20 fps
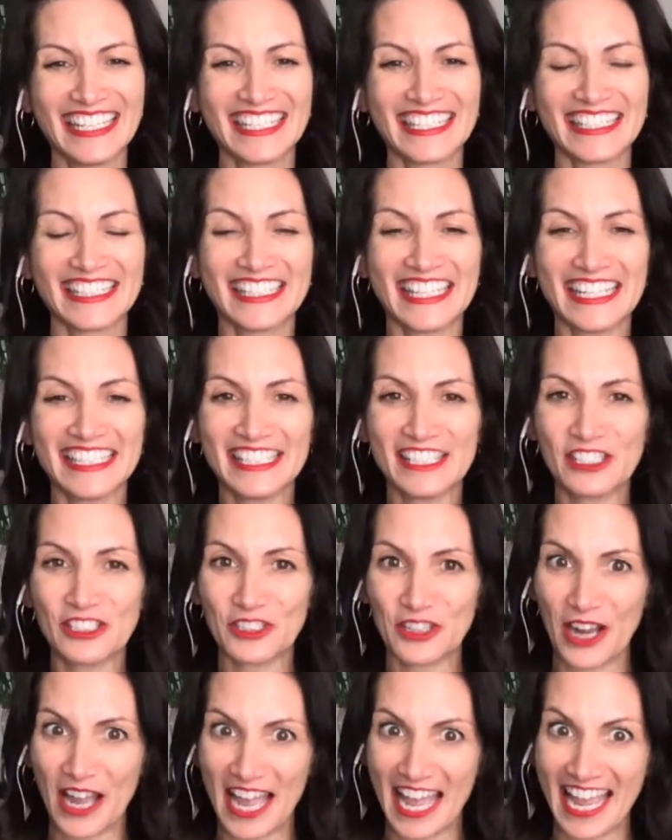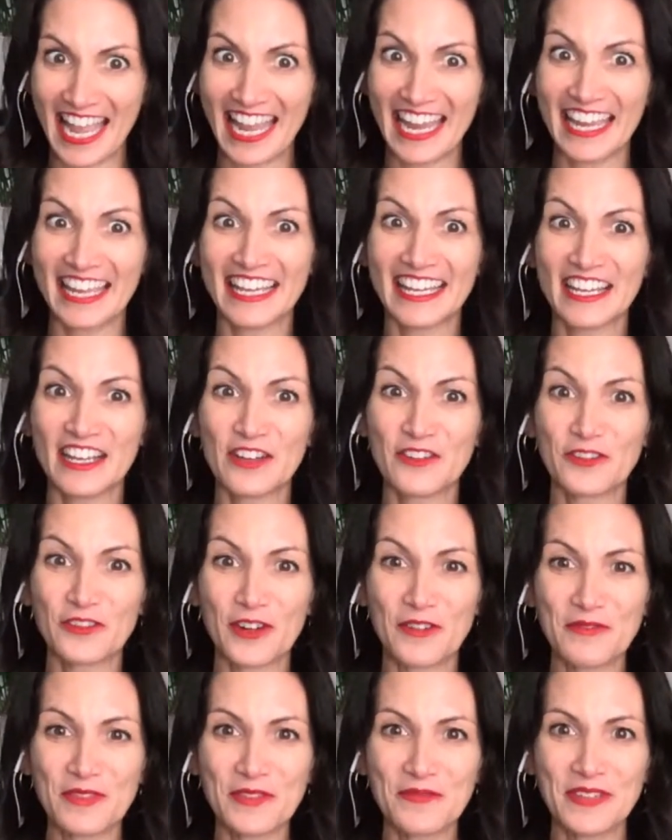Let's try
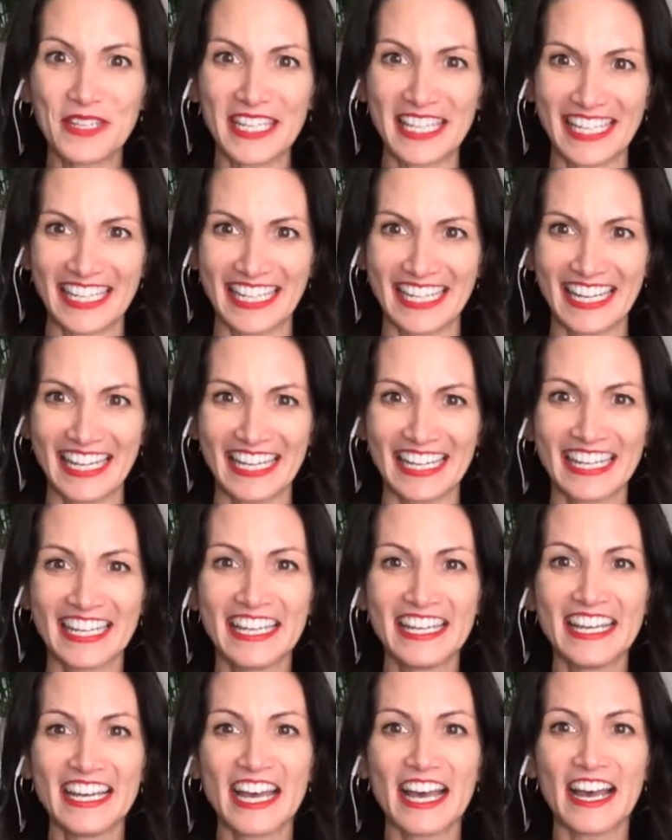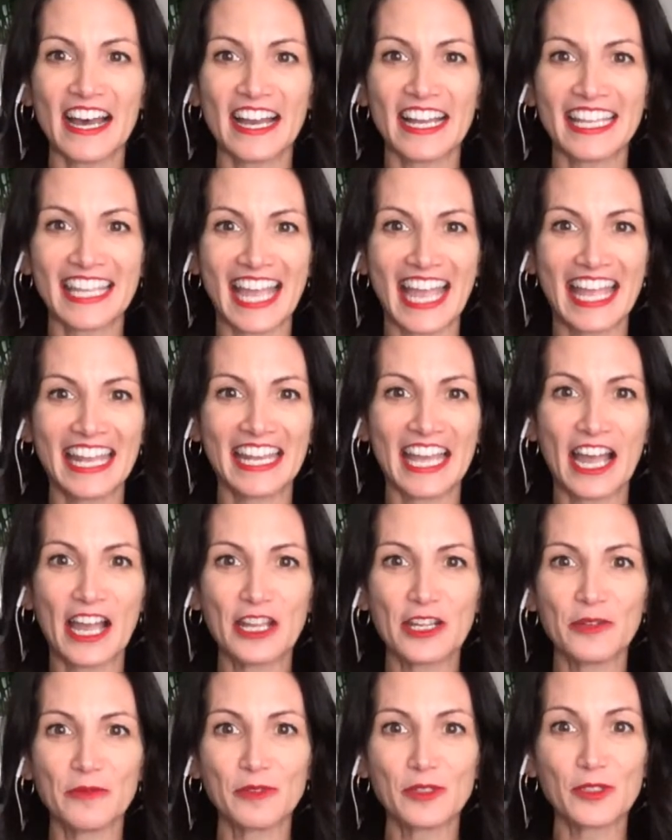from the beginning. Again, I
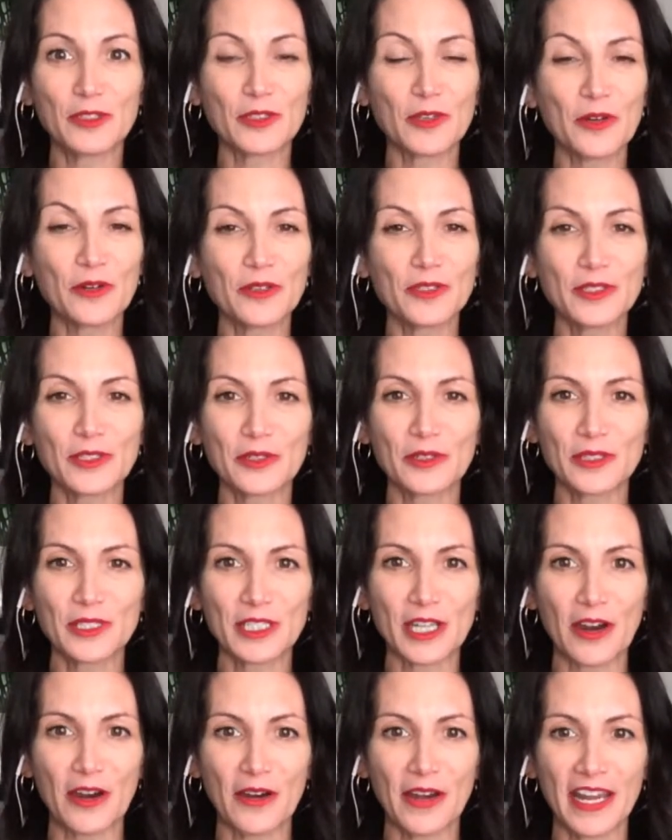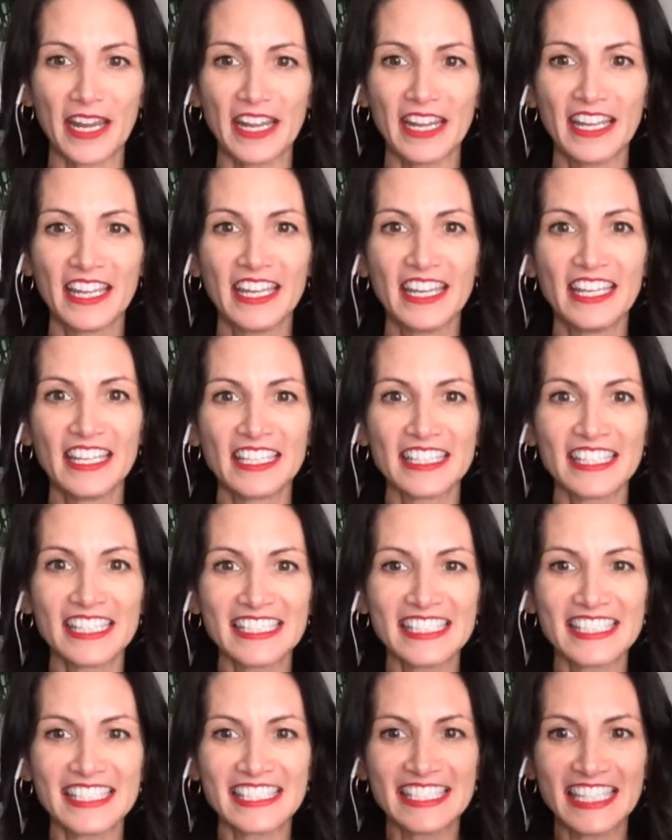am so, so sorry
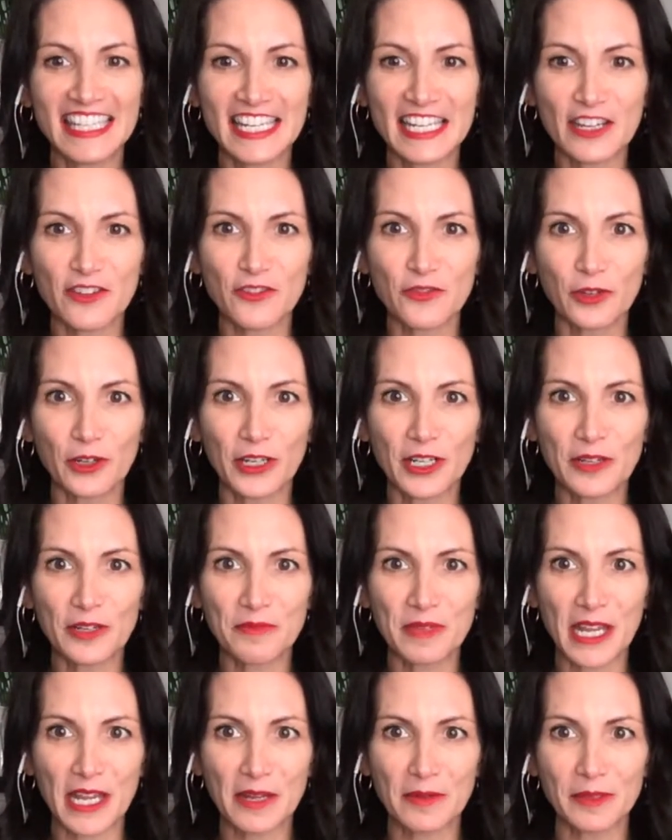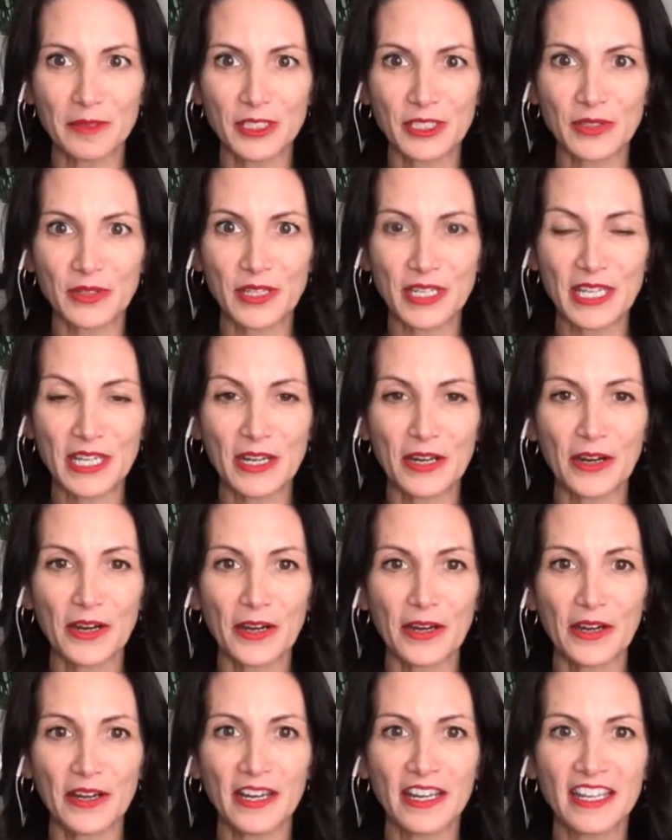Let's see if we're going to be able to
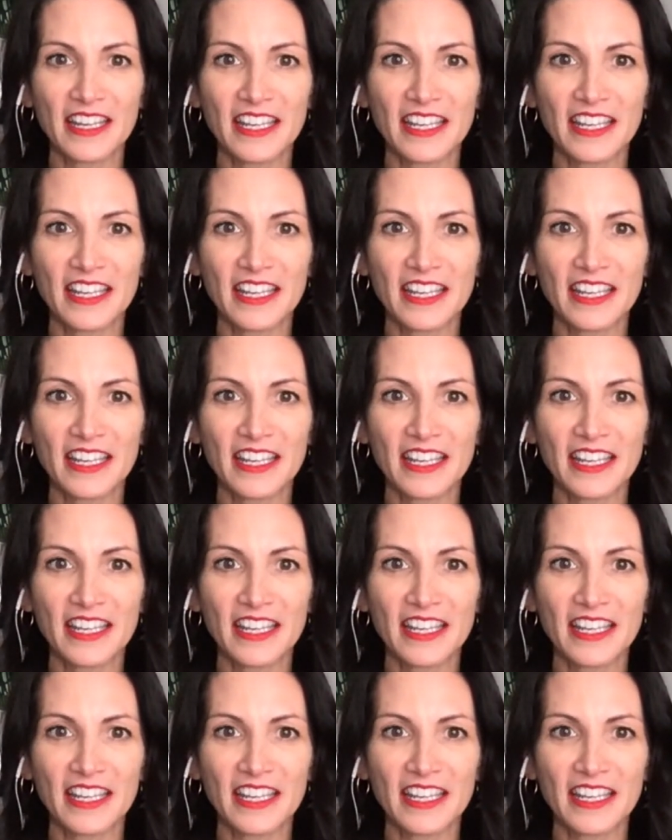hear.